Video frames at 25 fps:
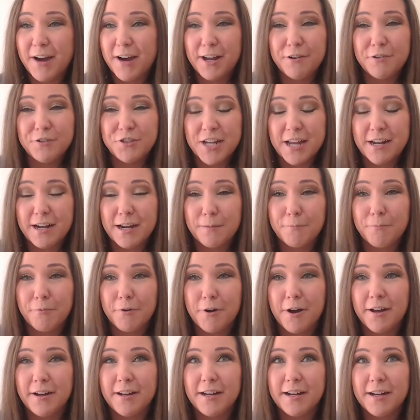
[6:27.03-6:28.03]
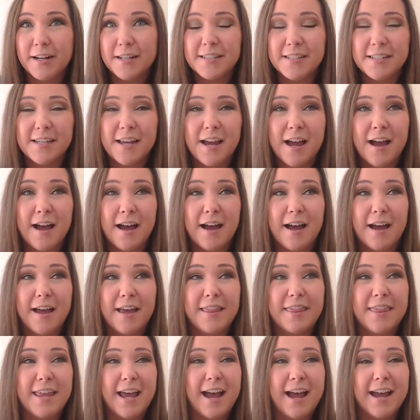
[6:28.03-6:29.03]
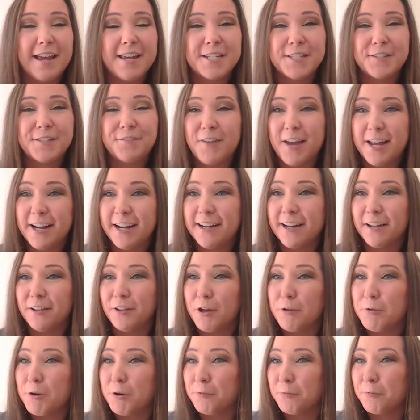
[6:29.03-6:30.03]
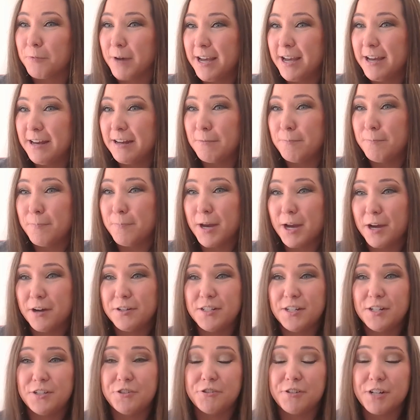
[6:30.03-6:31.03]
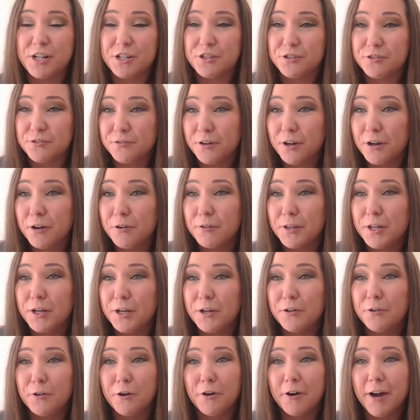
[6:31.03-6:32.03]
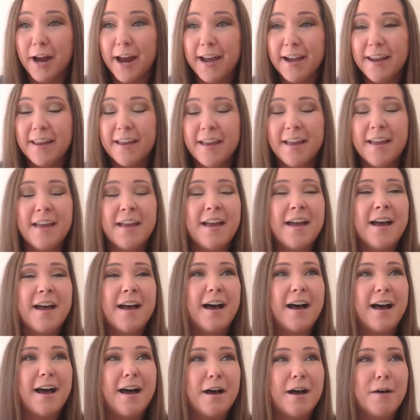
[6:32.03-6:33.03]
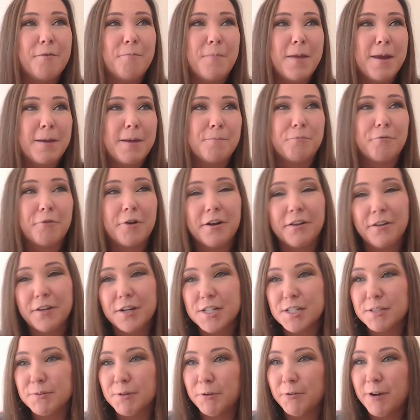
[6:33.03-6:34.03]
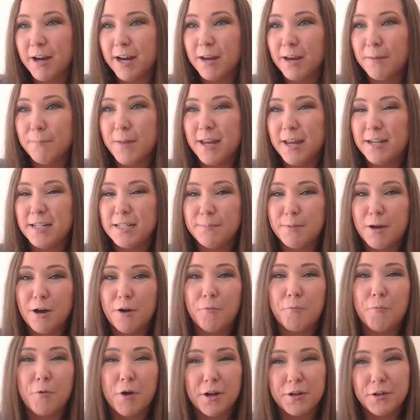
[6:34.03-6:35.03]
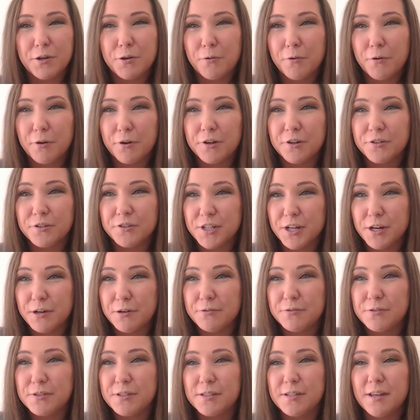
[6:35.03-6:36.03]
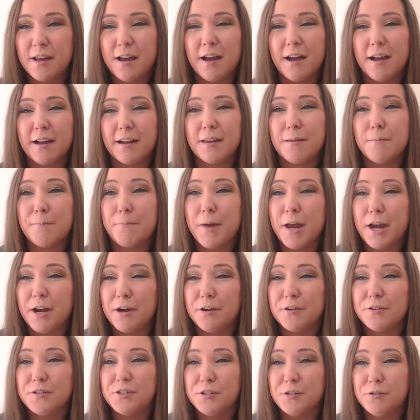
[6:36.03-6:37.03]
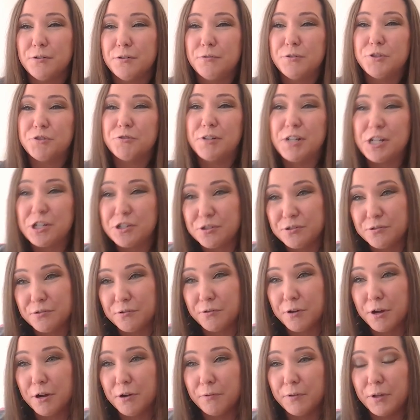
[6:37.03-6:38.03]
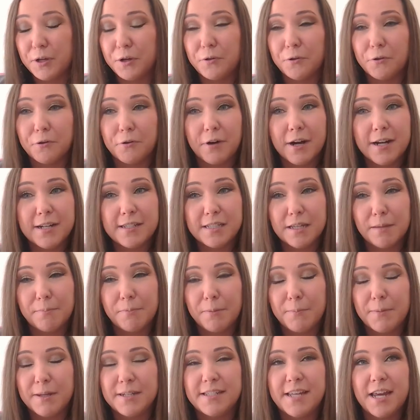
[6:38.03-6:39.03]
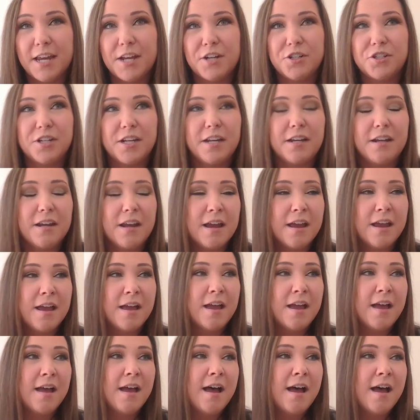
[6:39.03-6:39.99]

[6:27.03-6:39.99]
phytogenic product uh, that is fed at a lower rate compared to traditional choline chloride. Uh, in broilers, we recommend about one quarter dose uh, compared to traditional choline chloride supplementation.